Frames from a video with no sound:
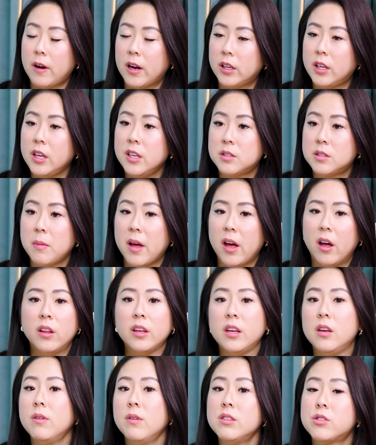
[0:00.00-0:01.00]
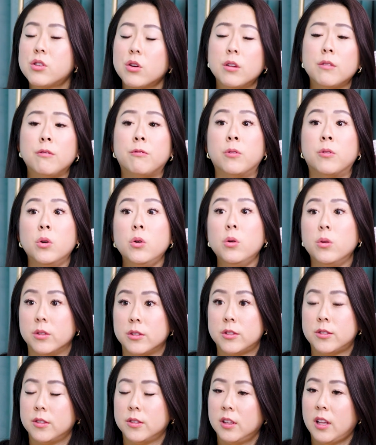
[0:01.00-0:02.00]
funky smell. Even certain
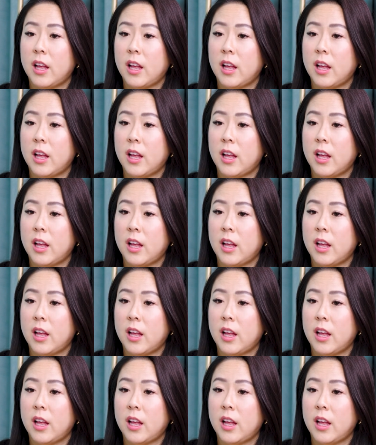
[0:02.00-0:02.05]
foods,